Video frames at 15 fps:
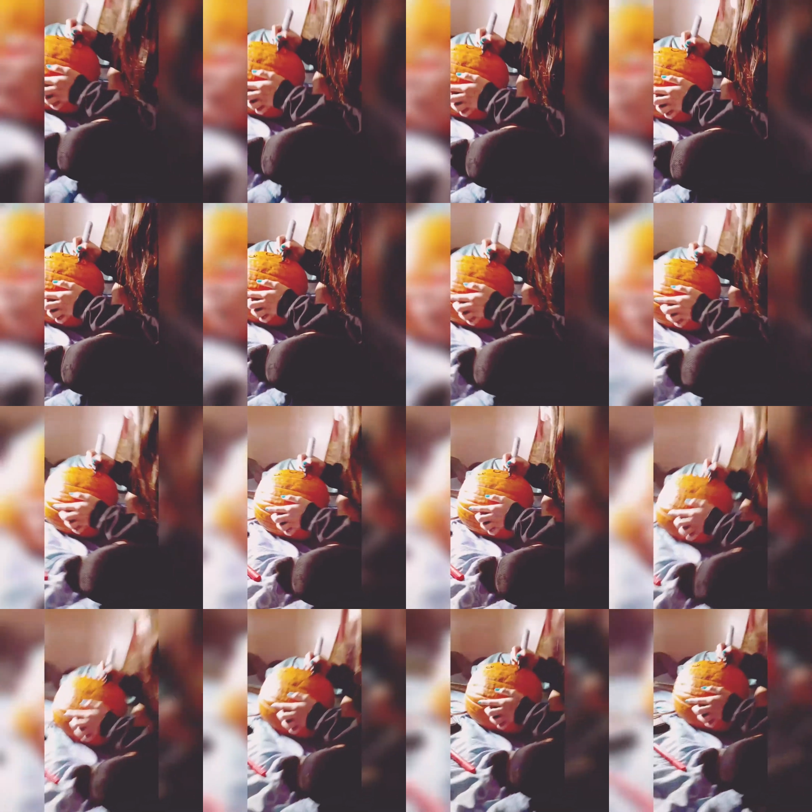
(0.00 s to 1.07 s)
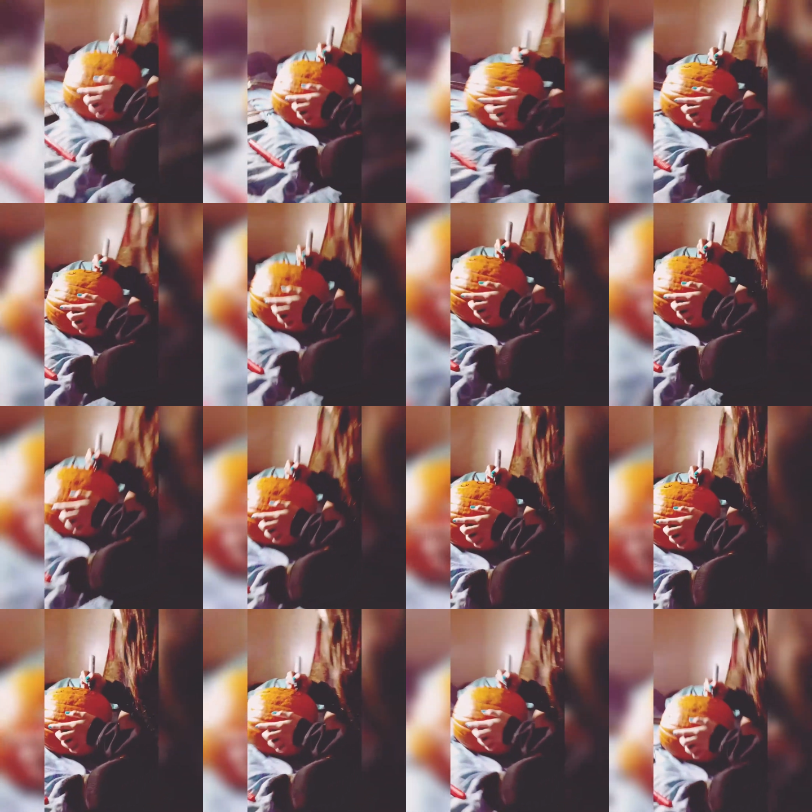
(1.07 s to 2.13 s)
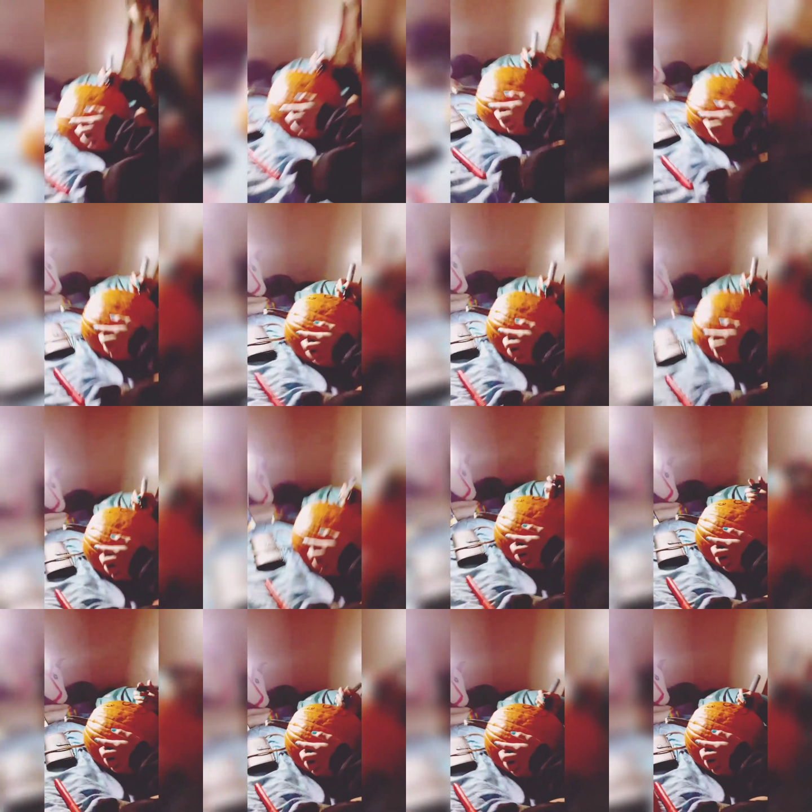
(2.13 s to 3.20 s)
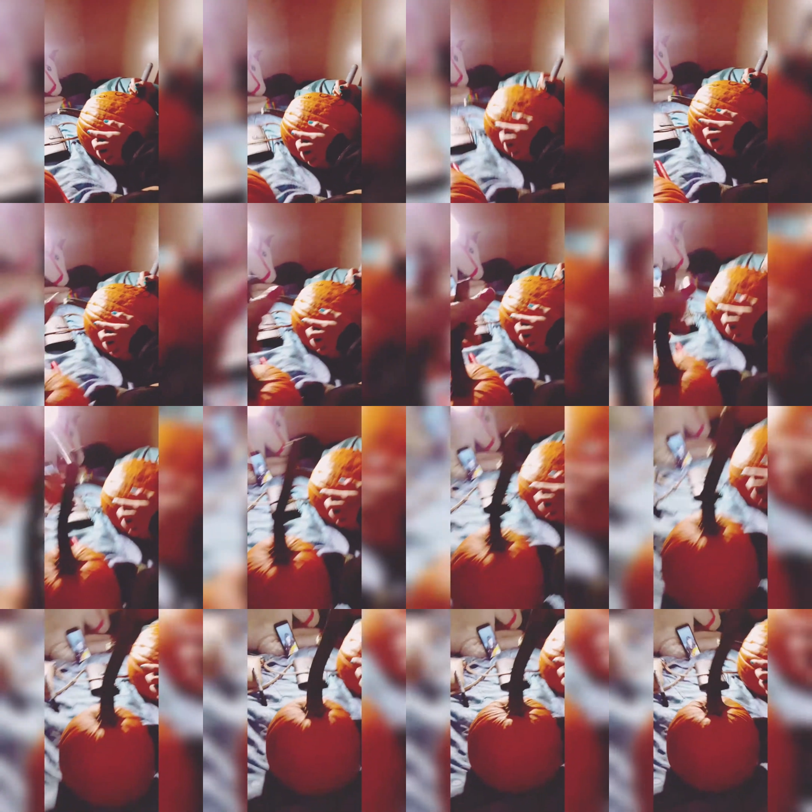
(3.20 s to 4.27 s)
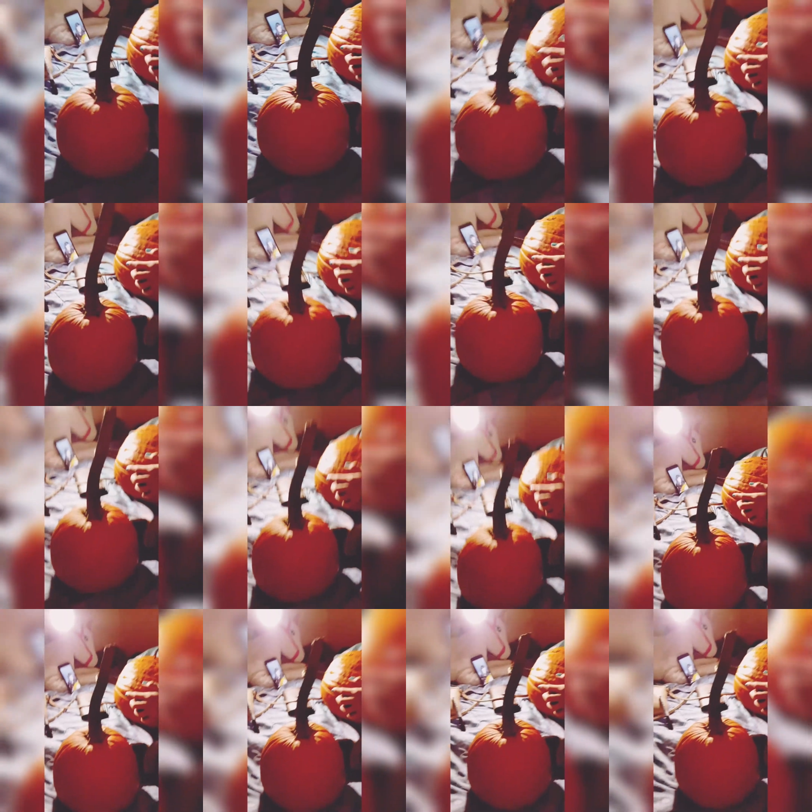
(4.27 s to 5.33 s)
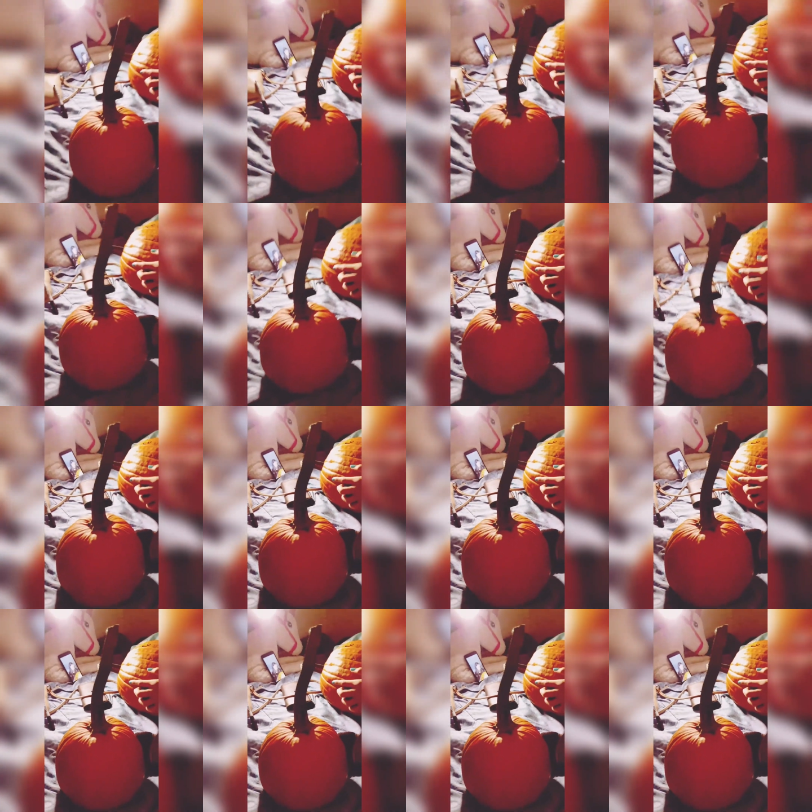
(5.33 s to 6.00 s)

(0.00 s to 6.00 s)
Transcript: Nobody's mouth can be seen.